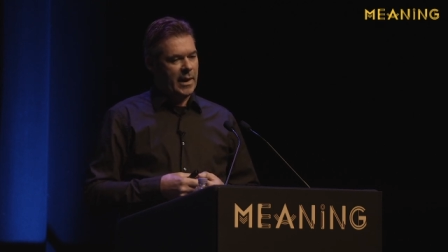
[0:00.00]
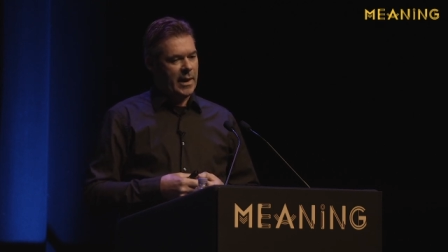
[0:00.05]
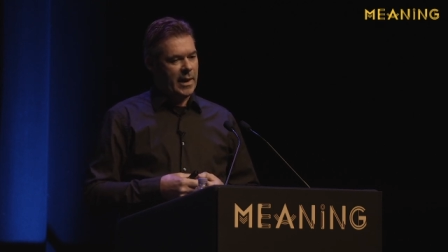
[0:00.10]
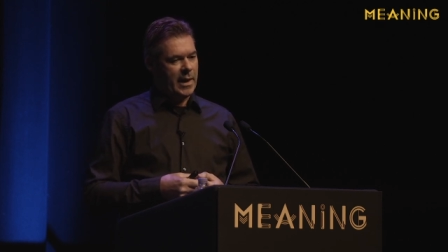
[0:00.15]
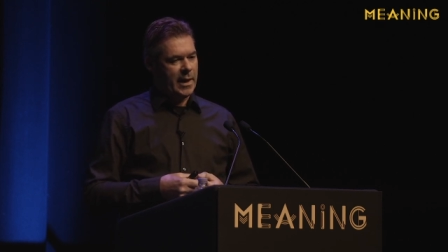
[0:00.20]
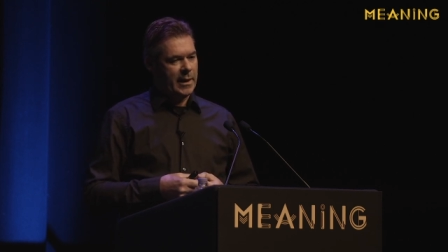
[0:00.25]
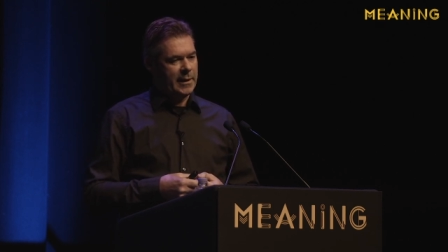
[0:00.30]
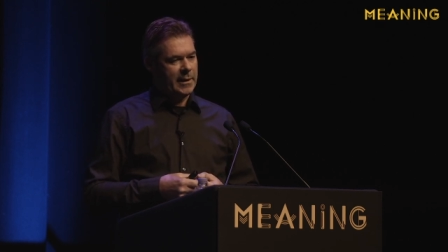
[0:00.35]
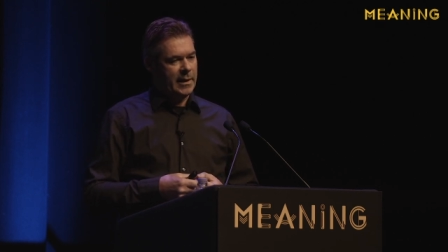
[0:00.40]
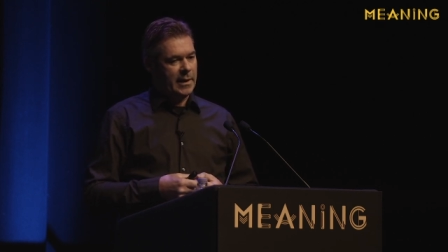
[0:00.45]

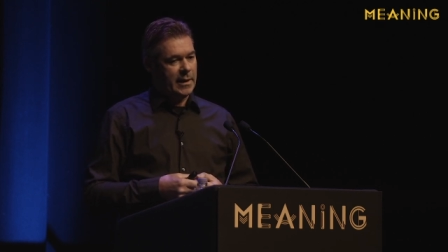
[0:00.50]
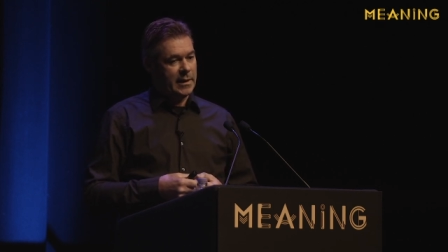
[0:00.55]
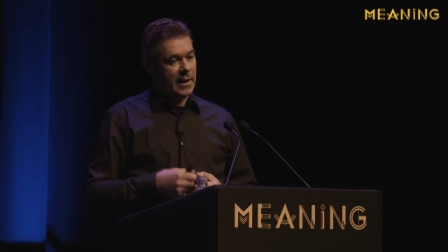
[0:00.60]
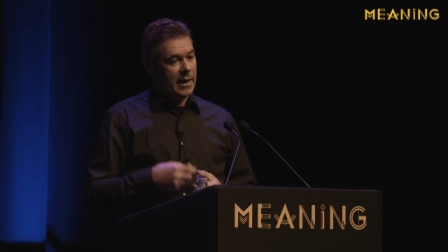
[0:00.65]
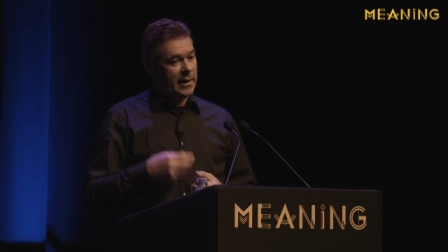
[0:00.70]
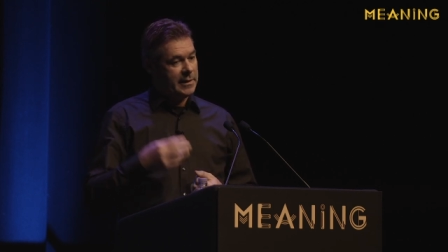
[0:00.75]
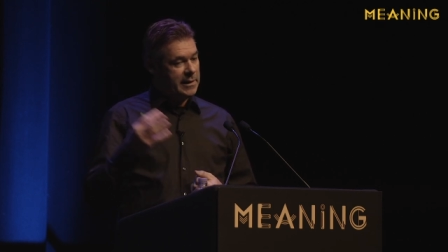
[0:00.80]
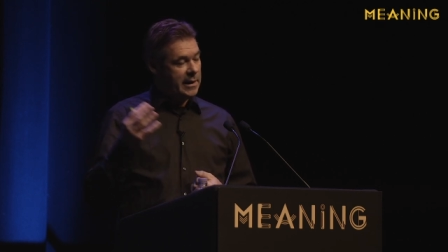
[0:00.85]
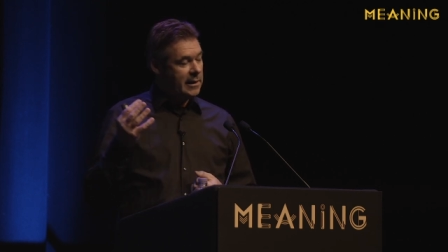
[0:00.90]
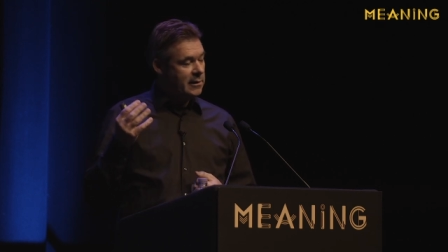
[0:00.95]
And, and
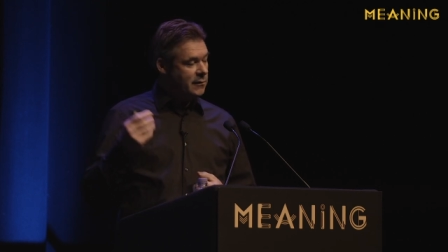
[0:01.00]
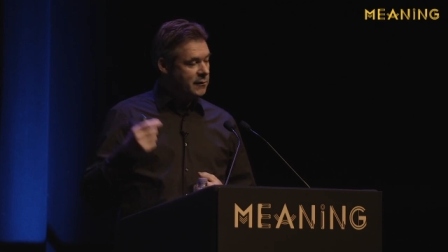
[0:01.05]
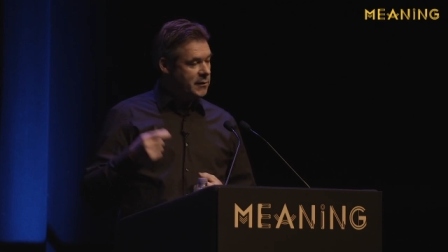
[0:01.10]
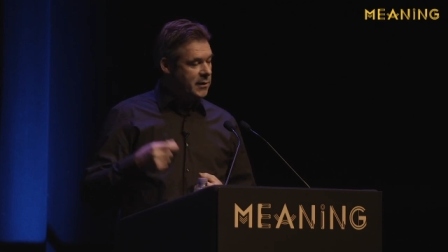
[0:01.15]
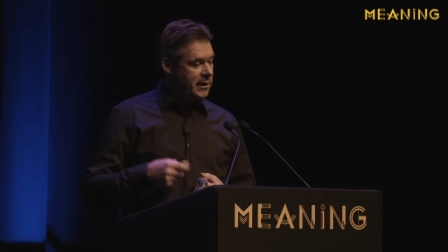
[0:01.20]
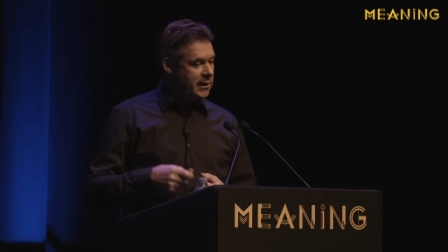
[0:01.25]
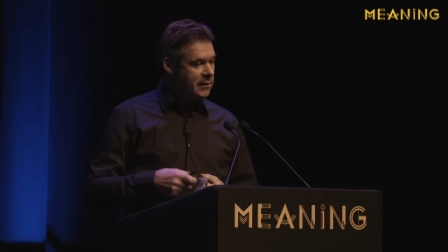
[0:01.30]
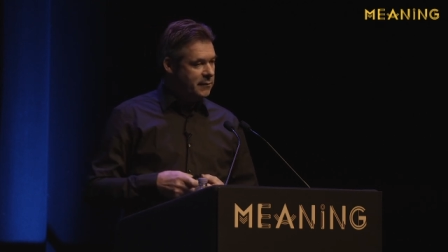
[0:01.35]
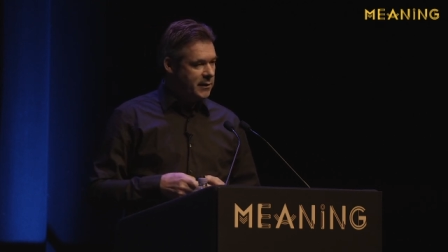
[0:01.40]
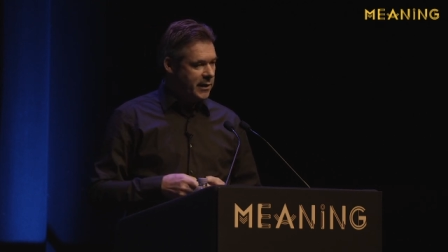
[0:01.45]
at the end of
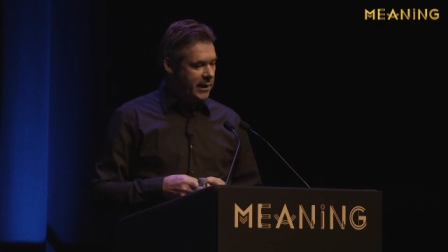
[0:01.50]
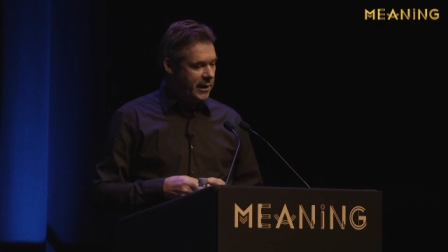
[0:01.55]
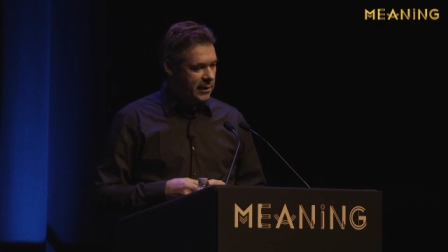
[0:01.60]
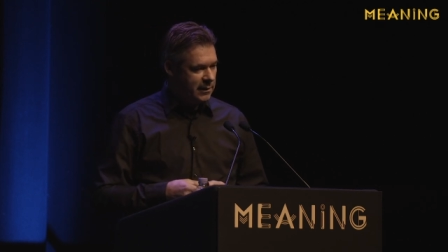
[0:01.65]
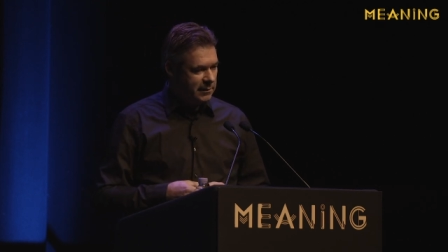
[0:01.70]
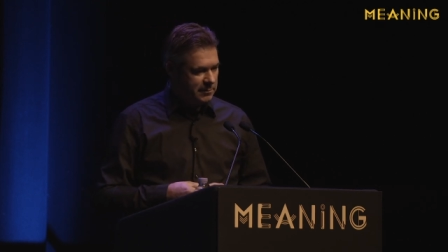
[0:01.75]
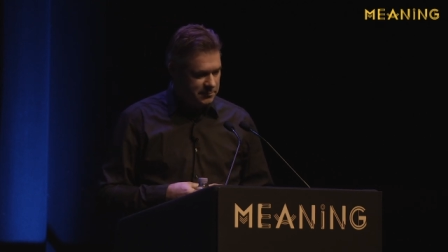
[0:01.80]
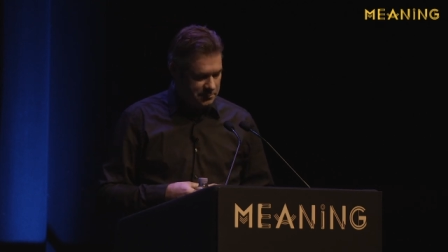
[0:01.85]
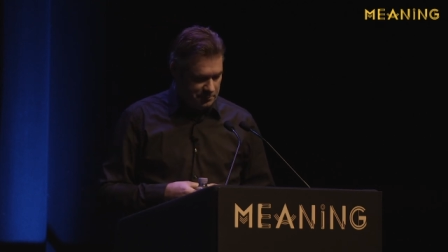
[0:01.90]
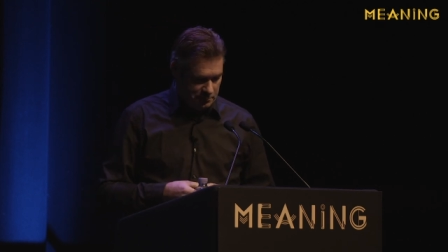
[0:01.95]
the
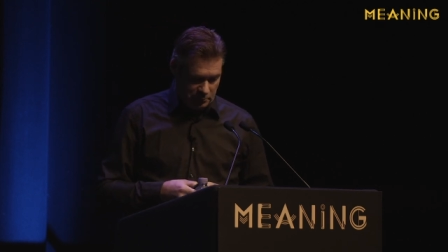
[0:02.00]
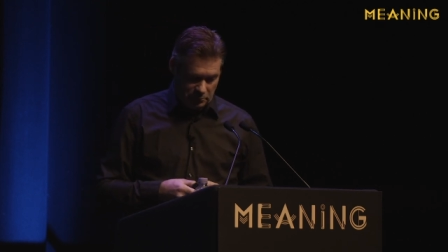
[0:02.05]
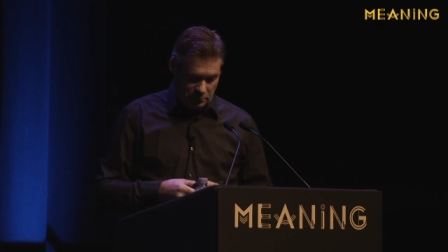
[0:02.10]
evening,